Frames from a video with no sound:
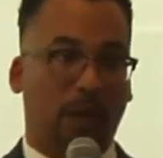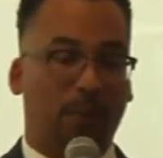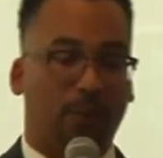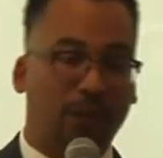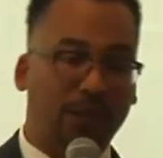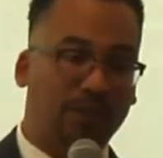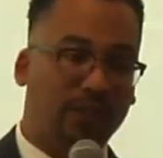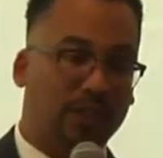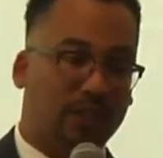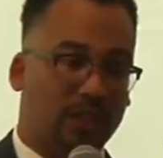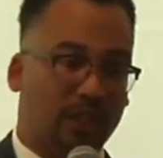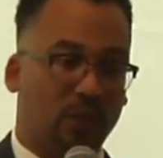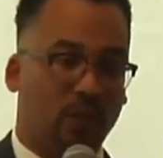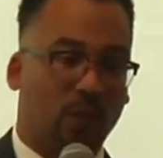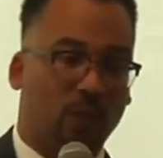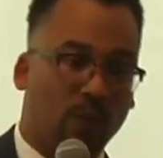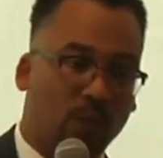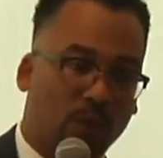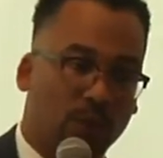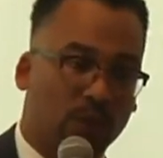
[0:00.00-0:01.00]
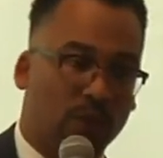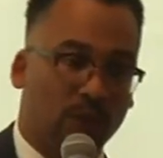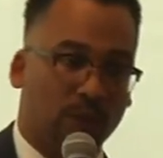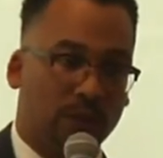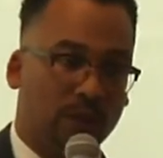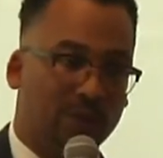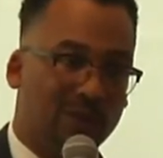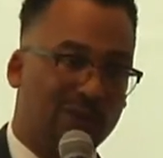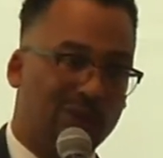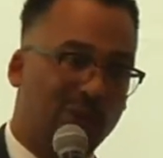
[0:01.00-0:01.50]
Previously, we were more
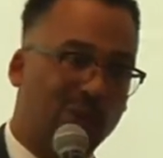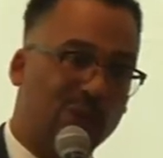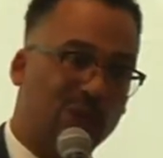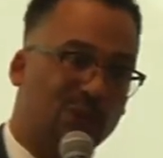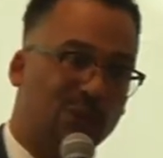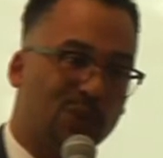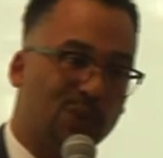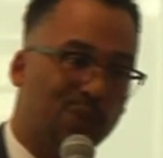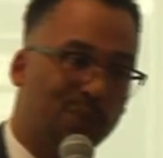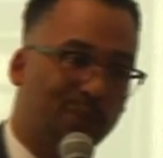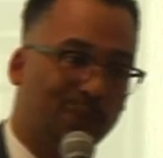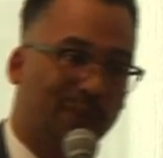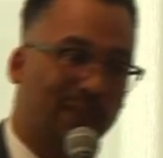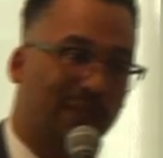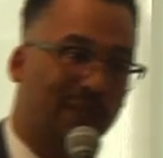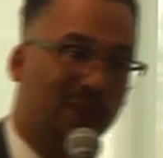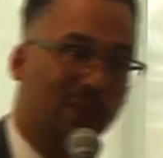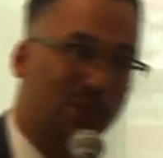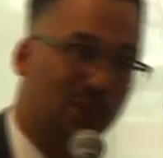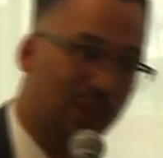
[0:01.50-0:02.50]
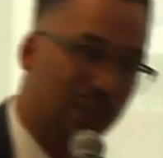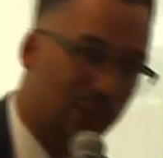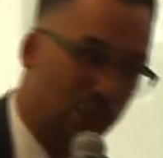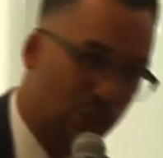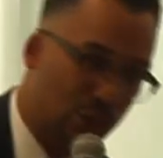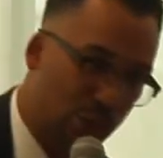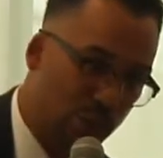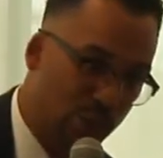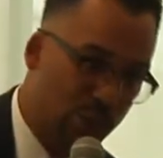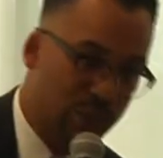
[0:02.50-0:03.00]
doing social, political
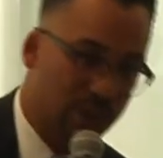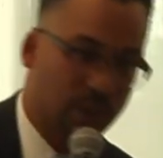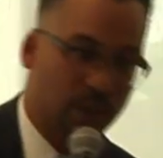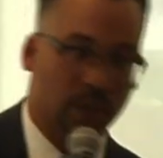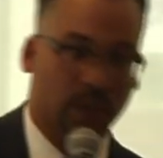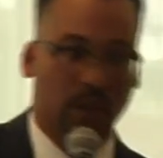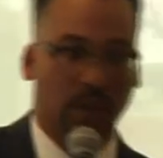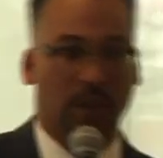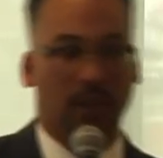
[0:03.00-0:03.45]
issues, and